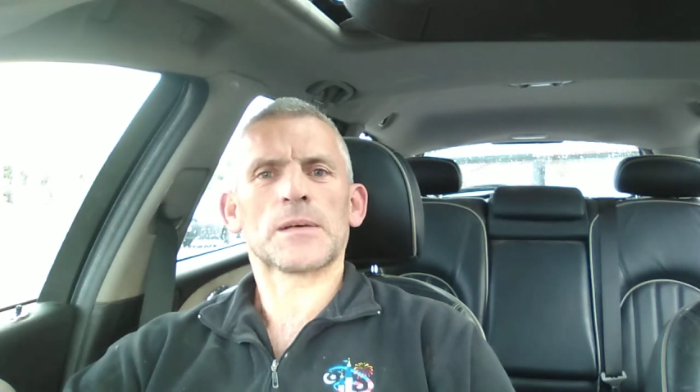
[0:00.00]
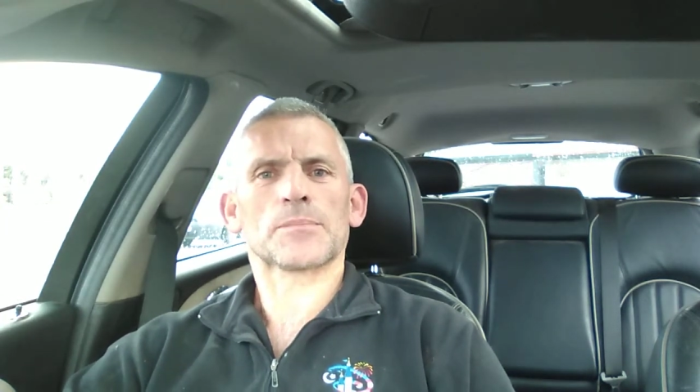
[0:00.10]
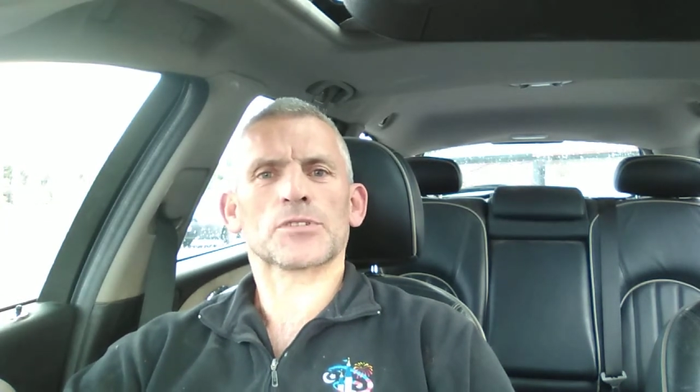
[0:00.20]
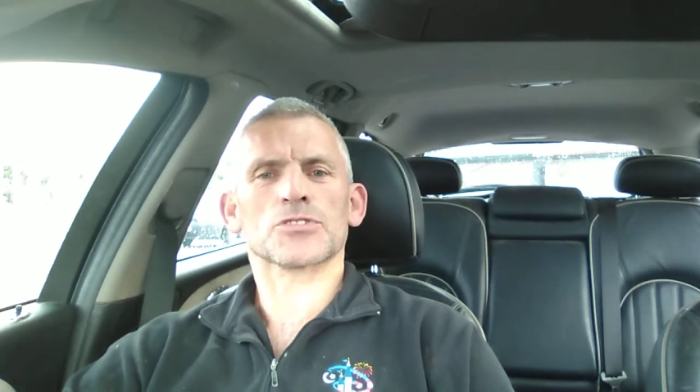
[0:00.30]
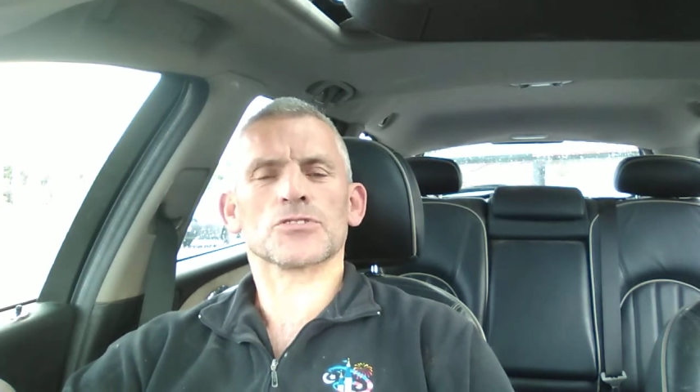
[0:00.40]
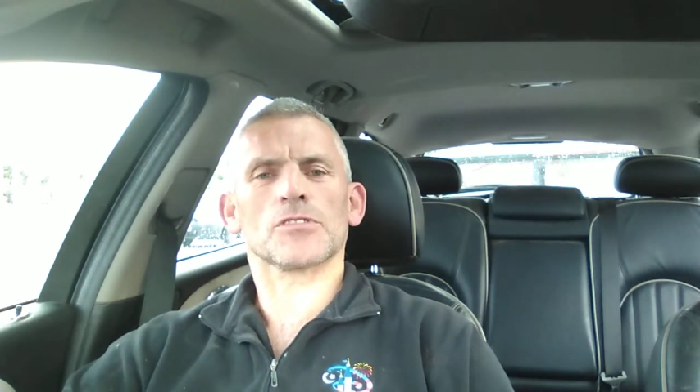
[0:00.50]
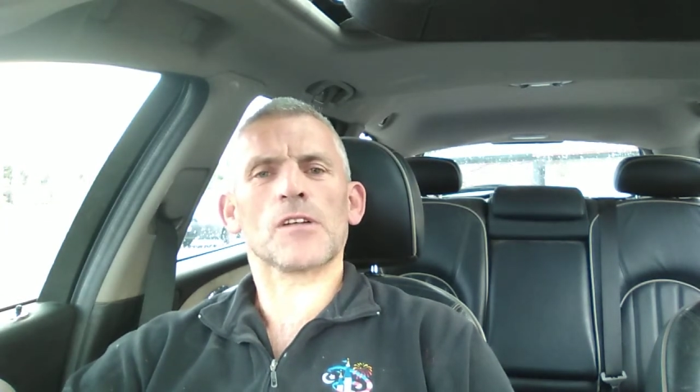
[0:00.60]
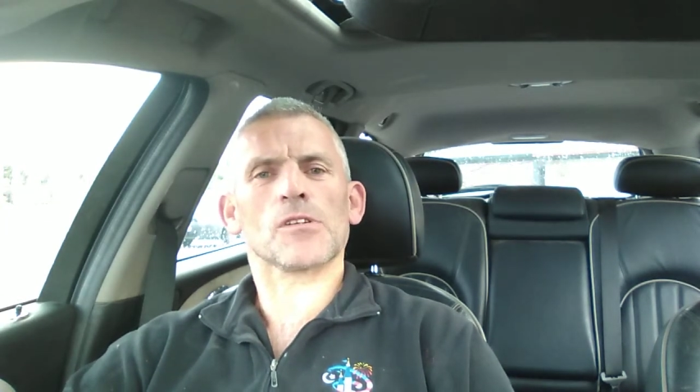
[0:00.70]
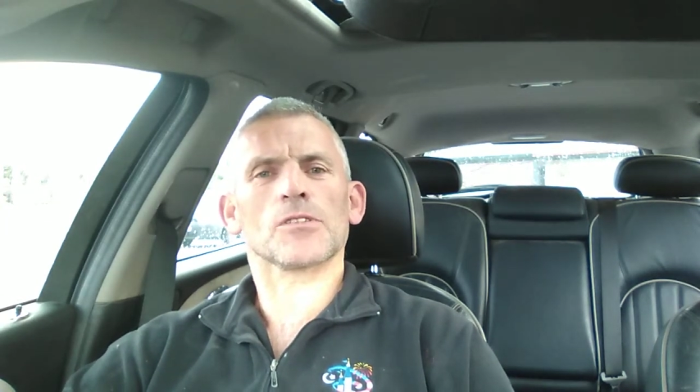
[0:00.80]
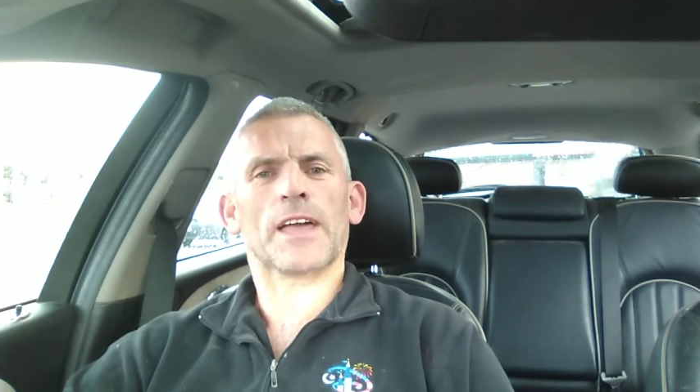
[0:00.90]
Because you're
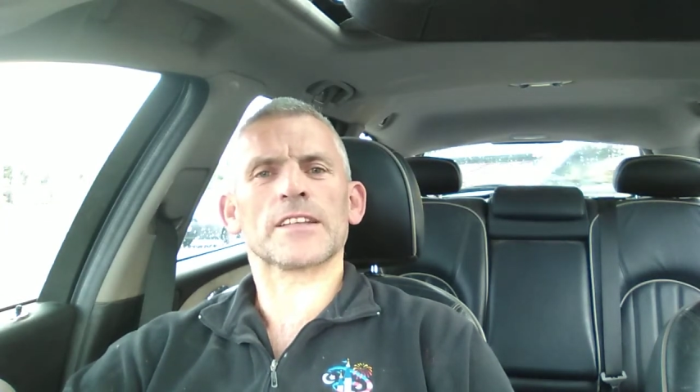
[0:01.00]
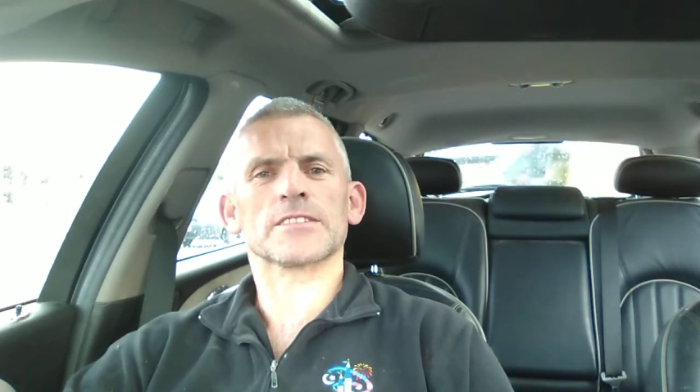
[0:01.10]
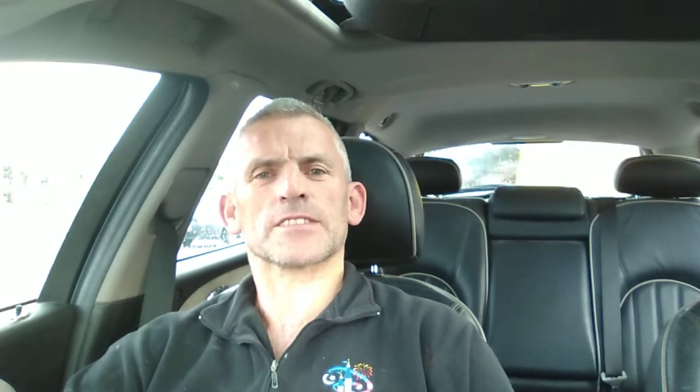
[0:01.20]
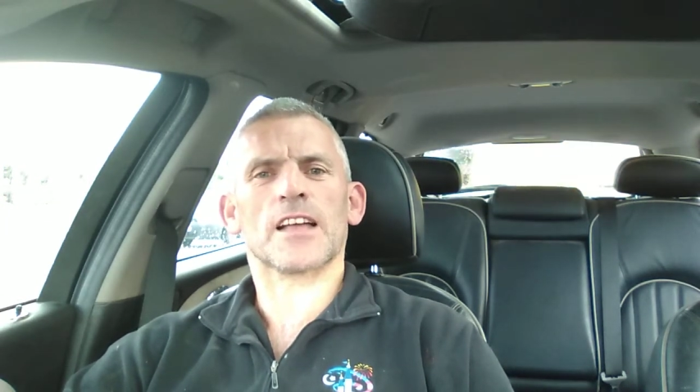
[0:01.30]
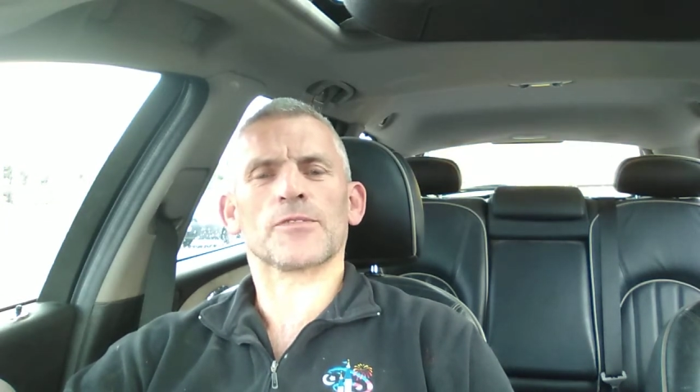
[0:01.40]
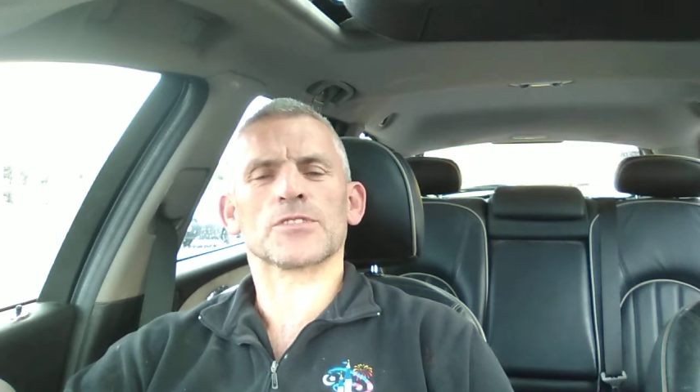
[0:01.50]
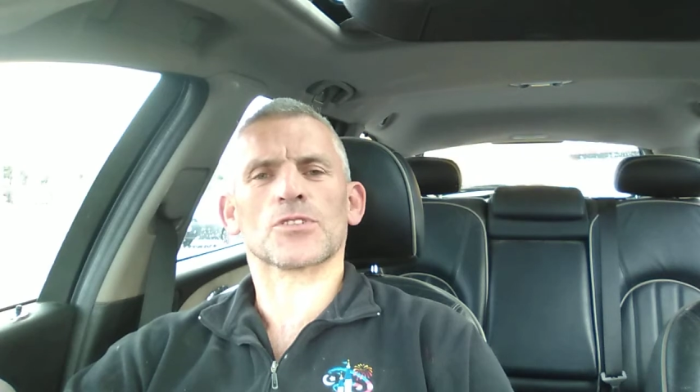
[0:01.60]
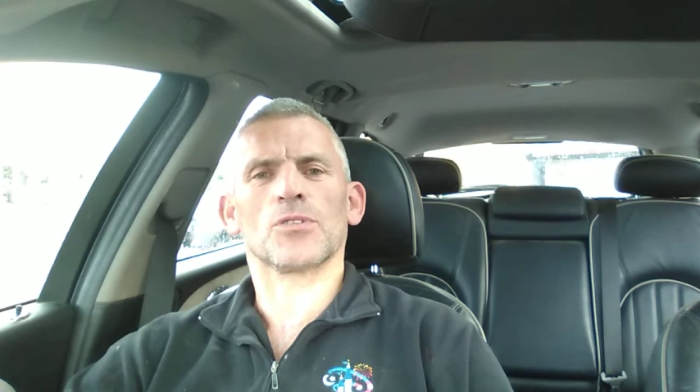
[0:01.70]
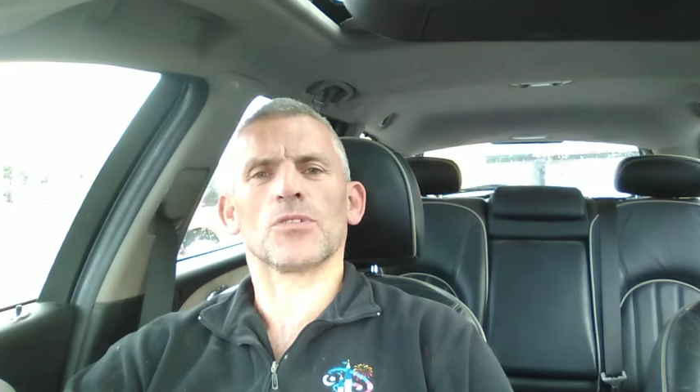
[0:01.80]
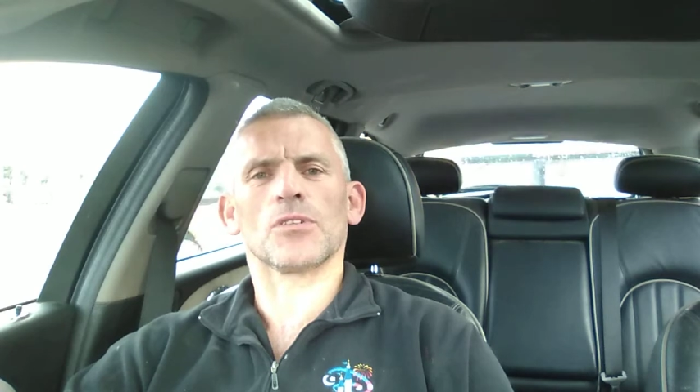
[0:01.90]
okay in yourself and your
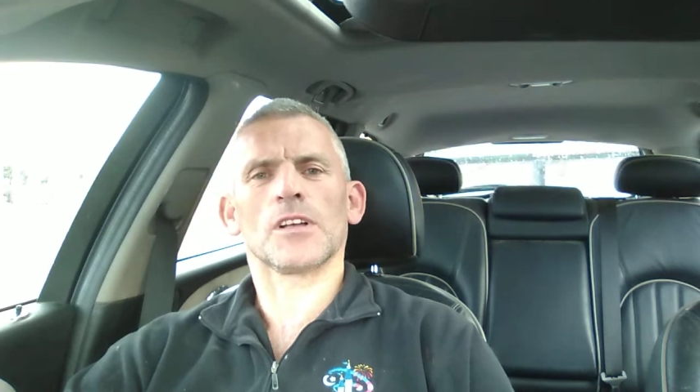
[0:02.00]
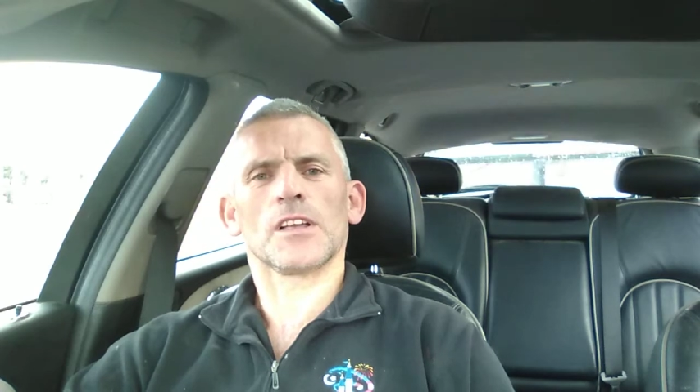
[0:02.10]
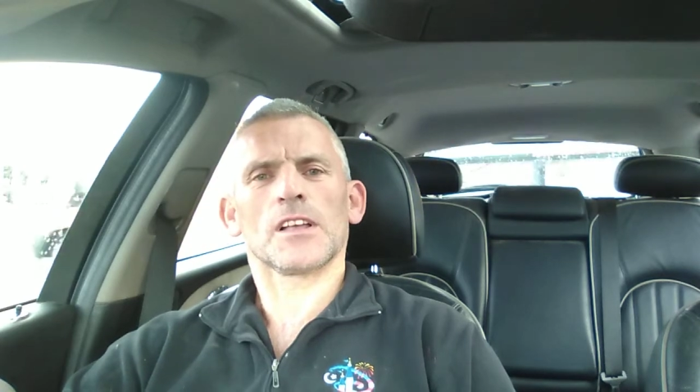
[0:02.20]
core.